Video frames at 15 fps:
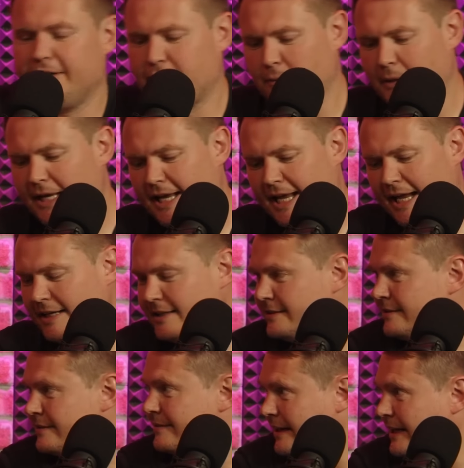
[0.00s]
This weekend.
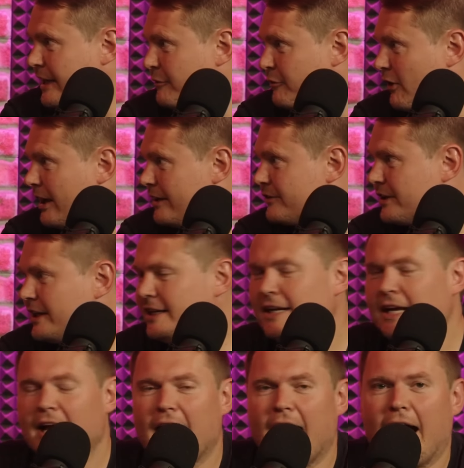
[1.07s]
Thank you for asking.
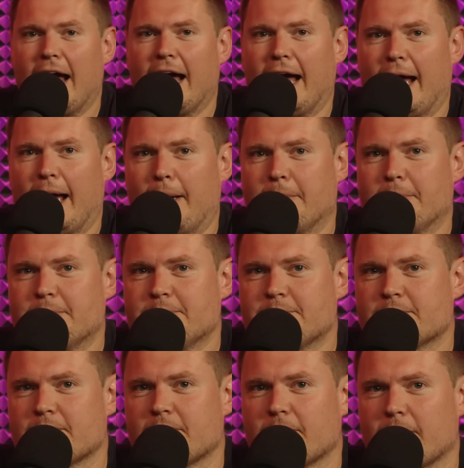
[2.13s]
They're
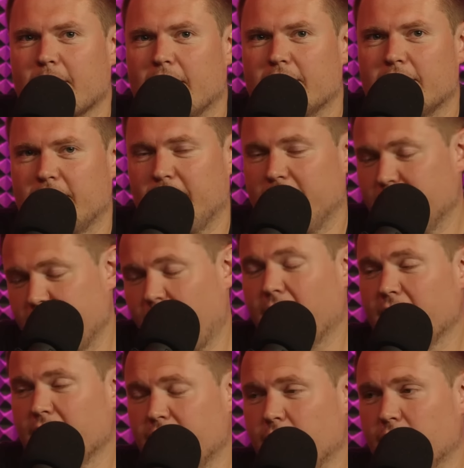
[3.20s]

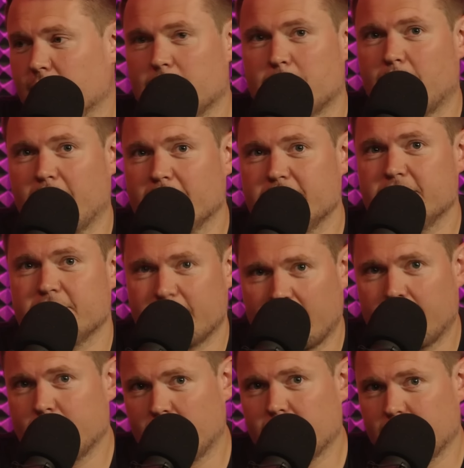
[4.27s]
very affordable prices.
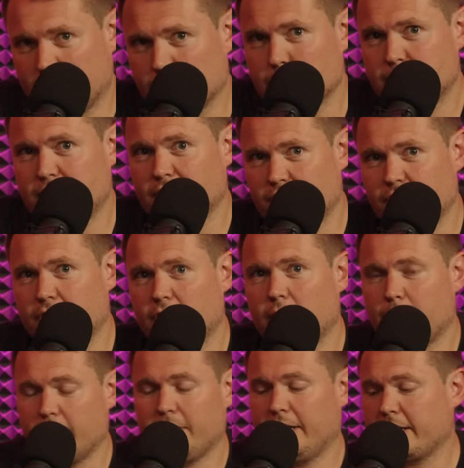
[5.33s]
I'm not 100% certain on,
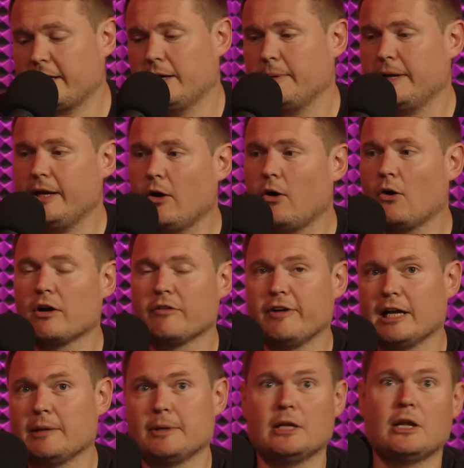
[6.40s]
but they're going to be all
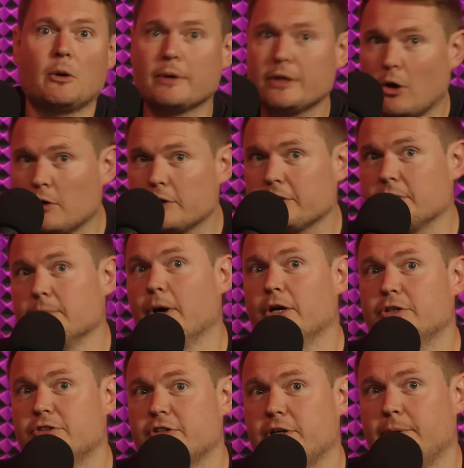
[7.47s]
available along with all the other
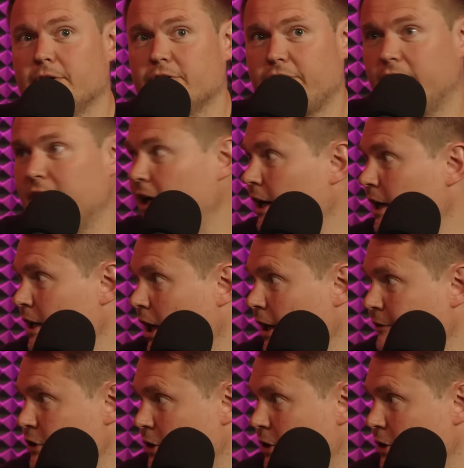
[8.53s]
merch that's going to be on sale at our live